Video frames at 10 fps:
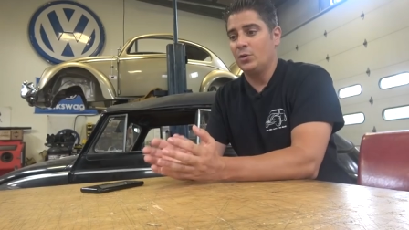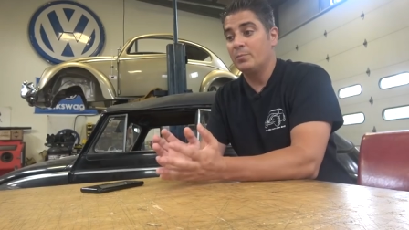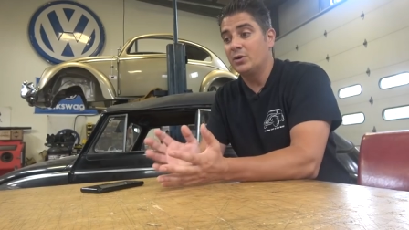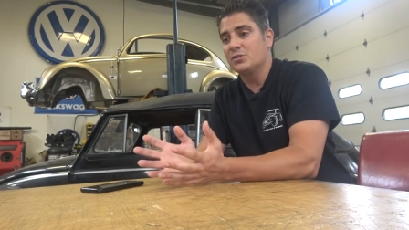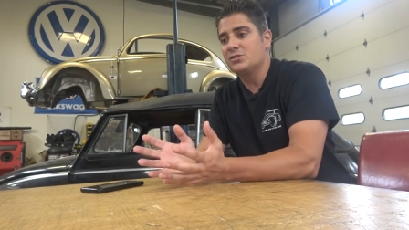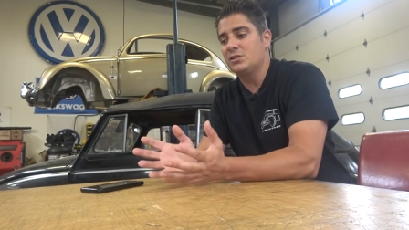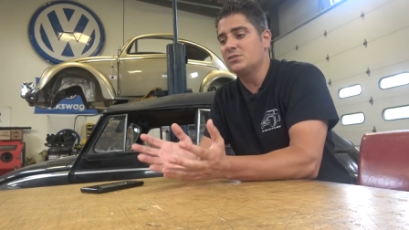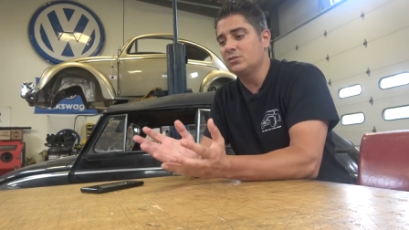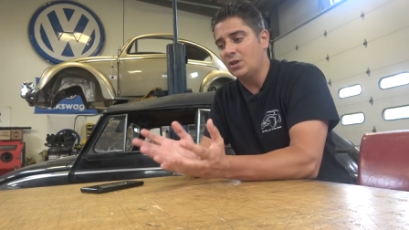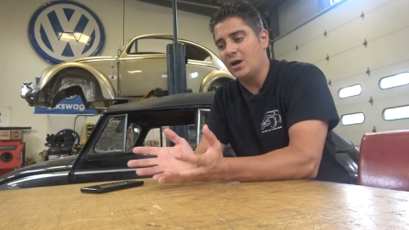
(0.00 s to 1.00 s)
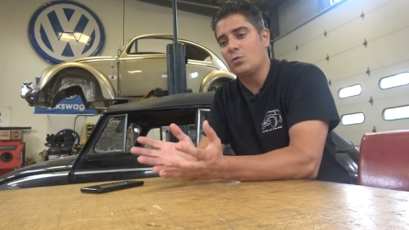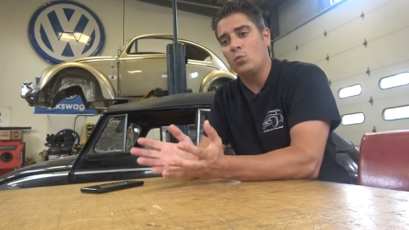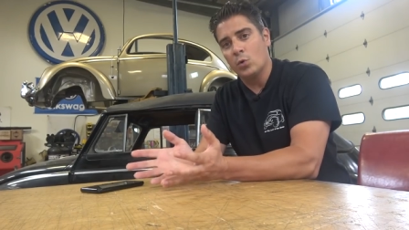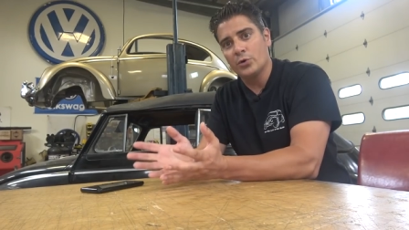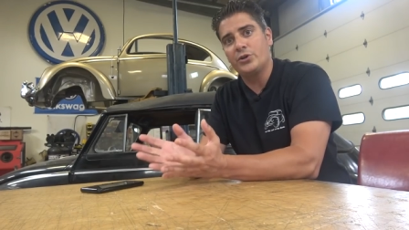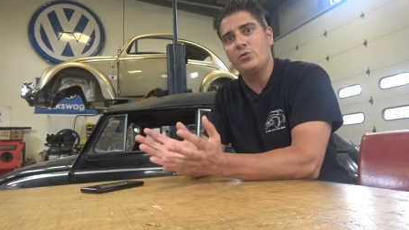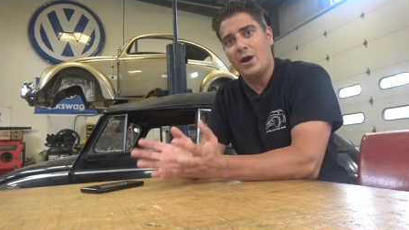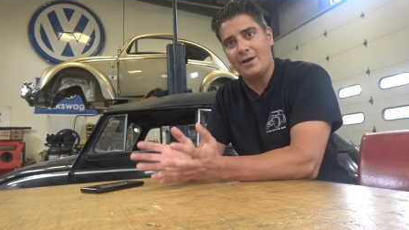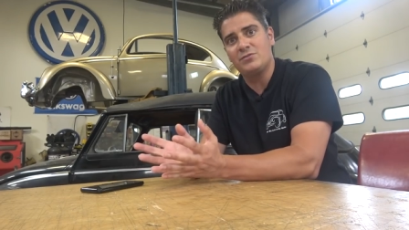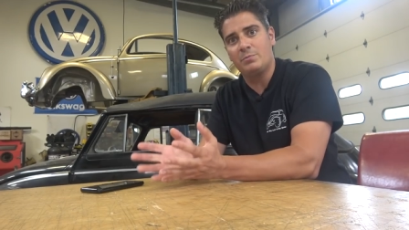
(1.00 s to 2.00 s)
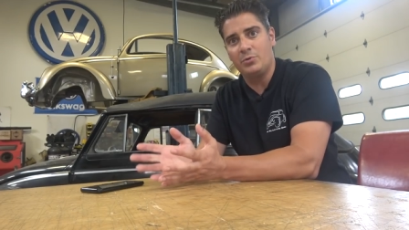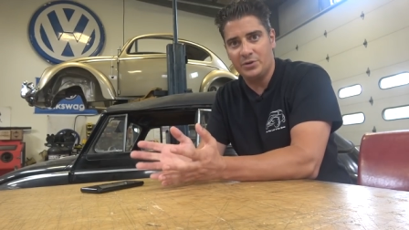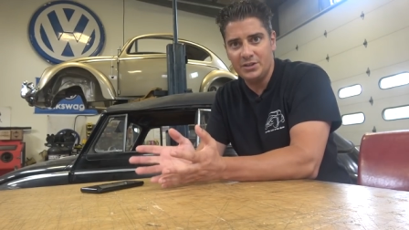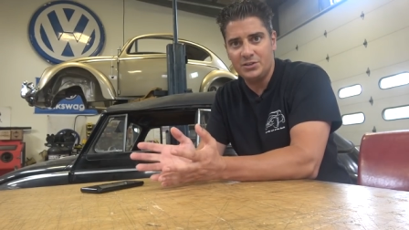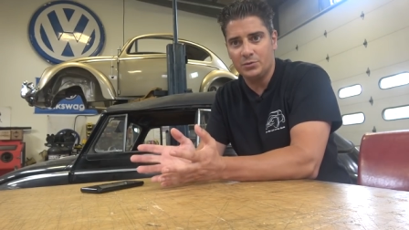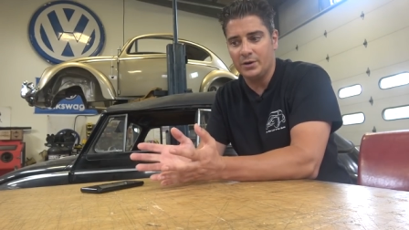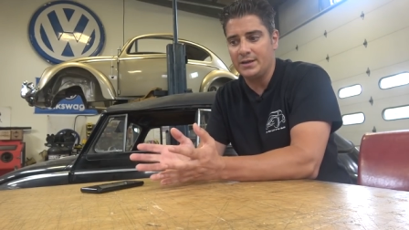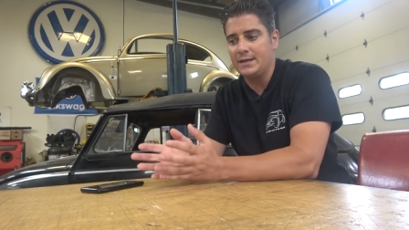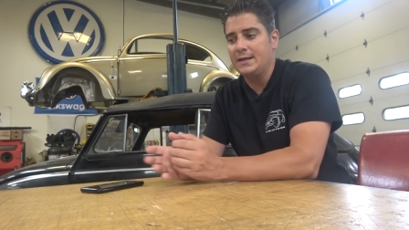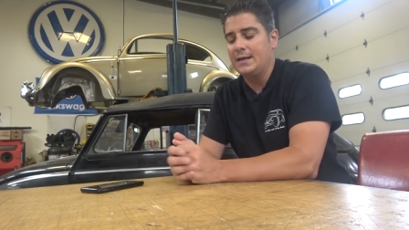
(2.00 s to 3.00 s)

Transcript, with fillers: you know, because there's a lot of work you have to put into it.